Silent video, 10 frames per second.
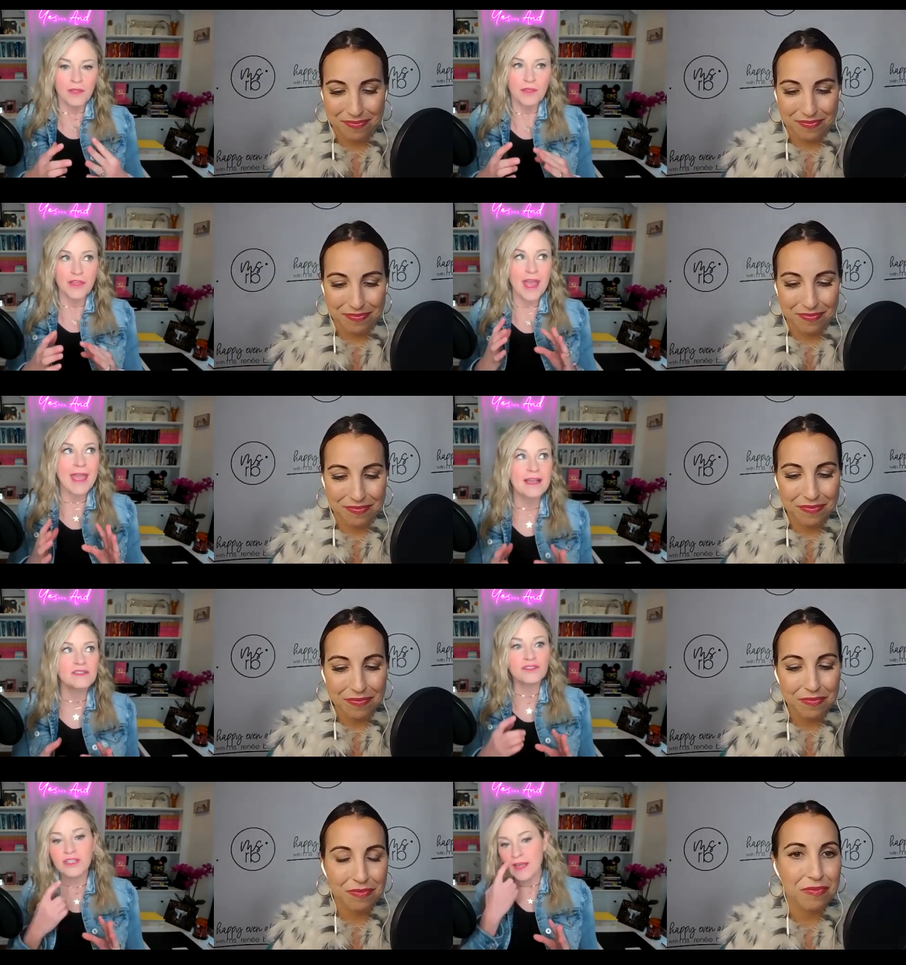Speaker 1: the
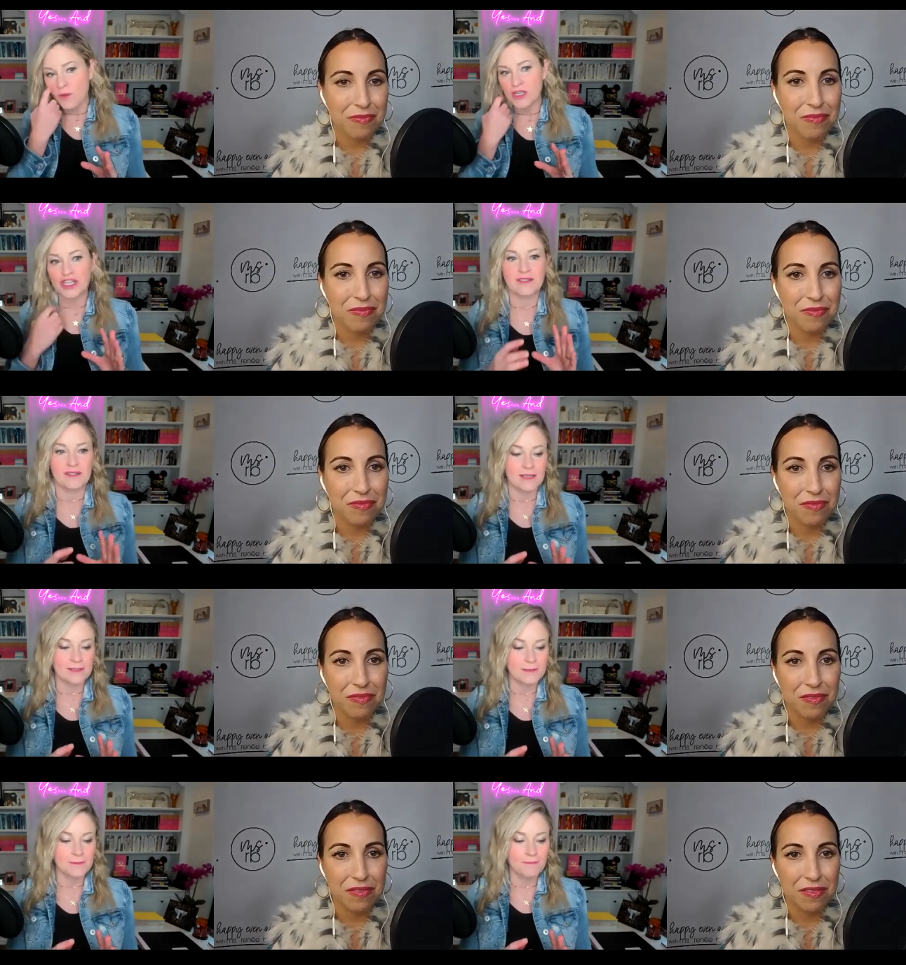answer to that question is
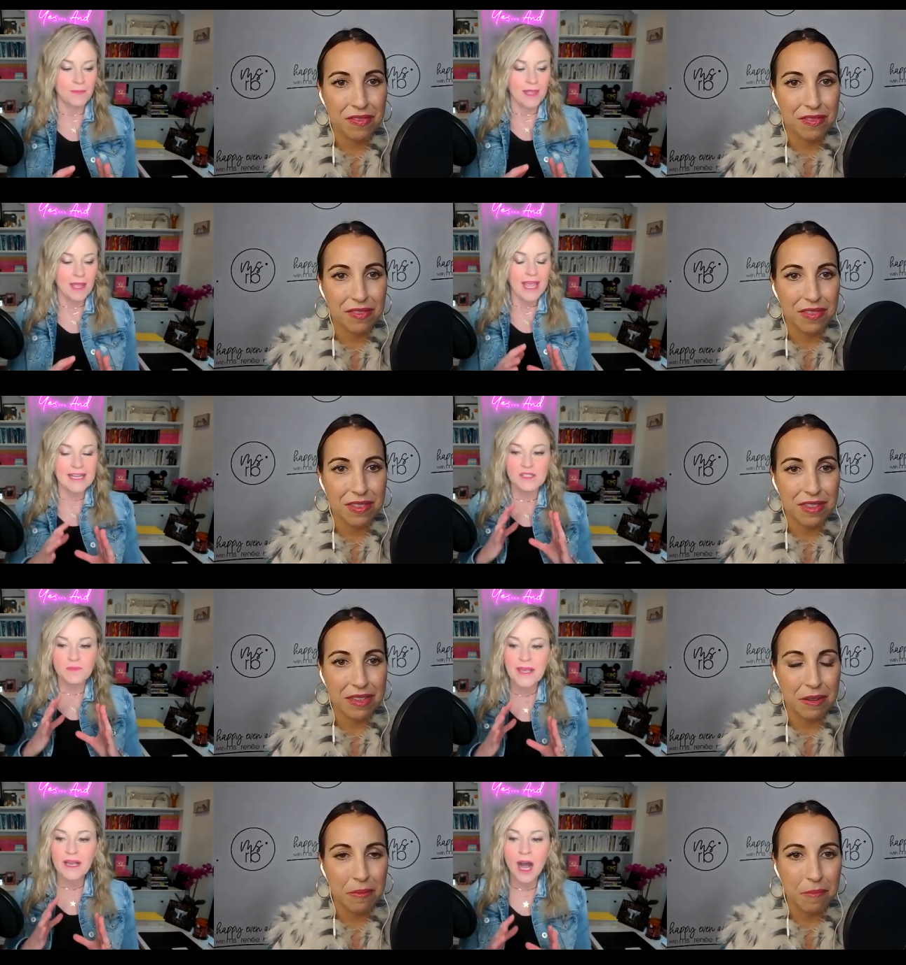this it's
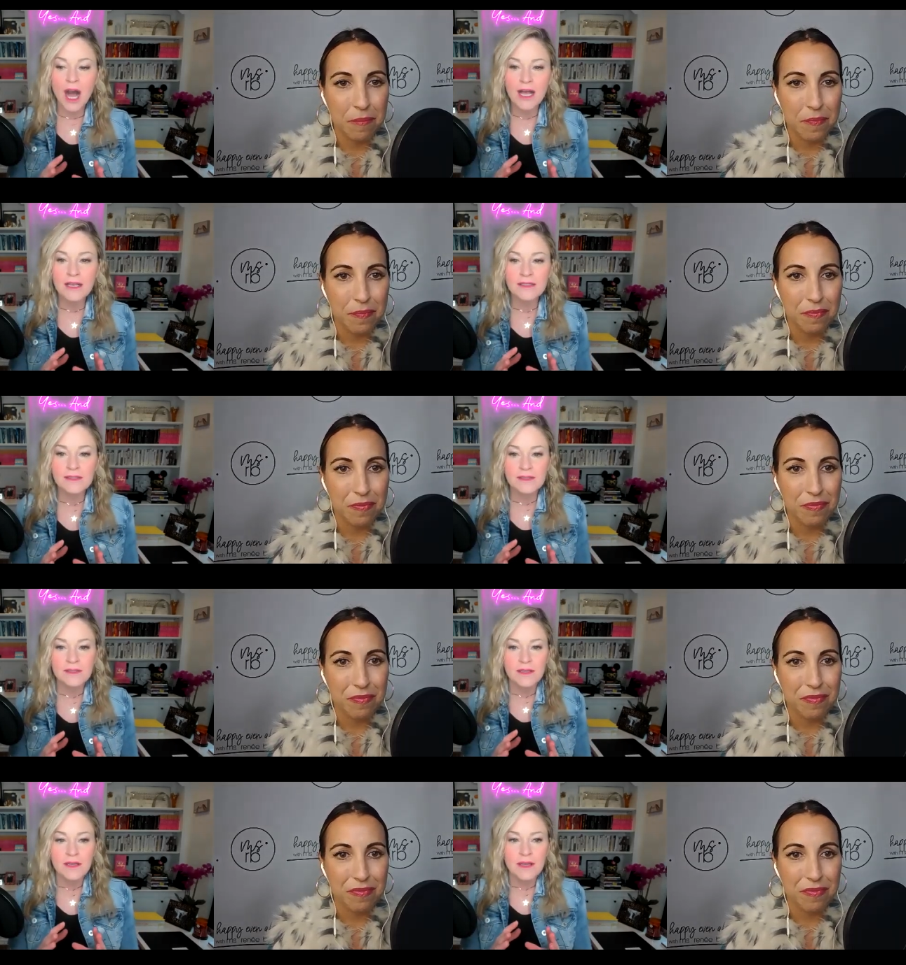because
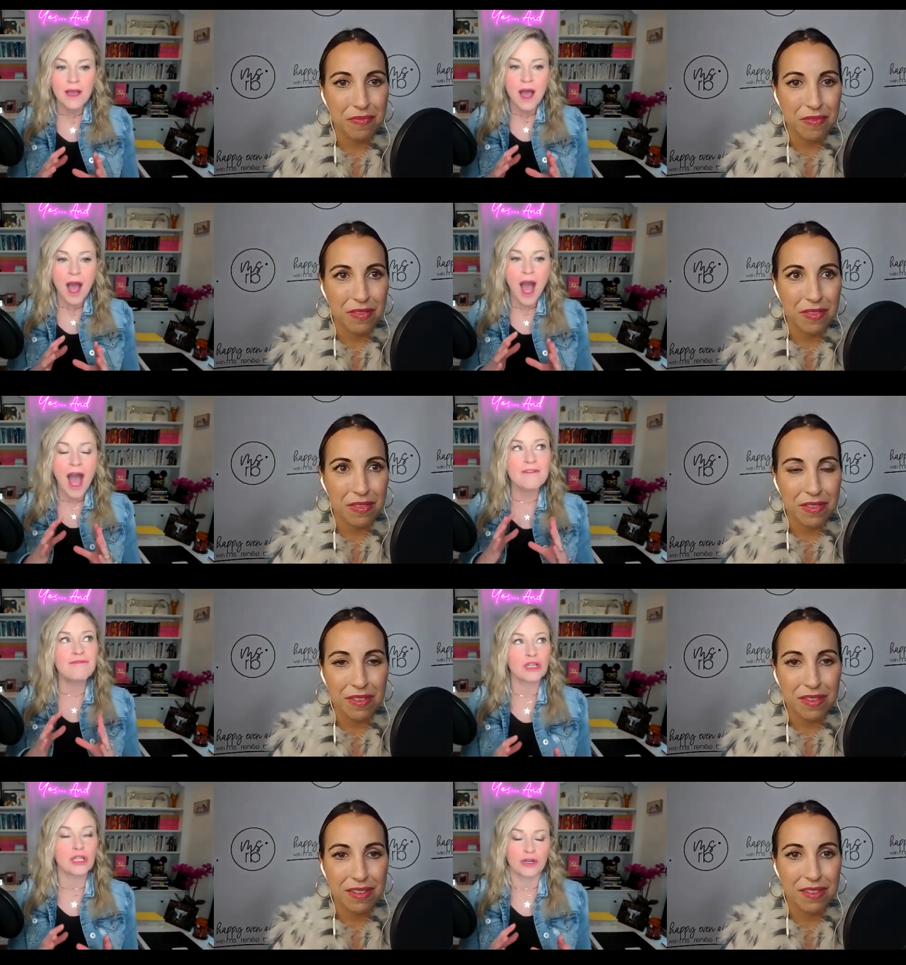I've
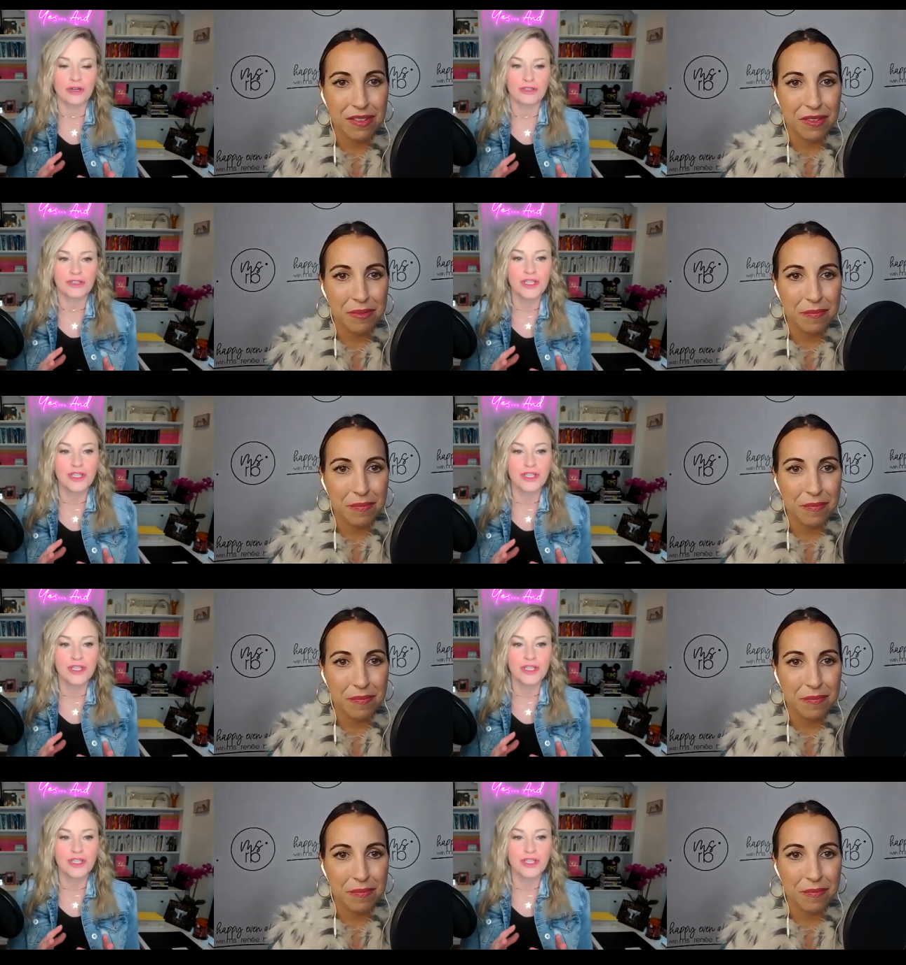learned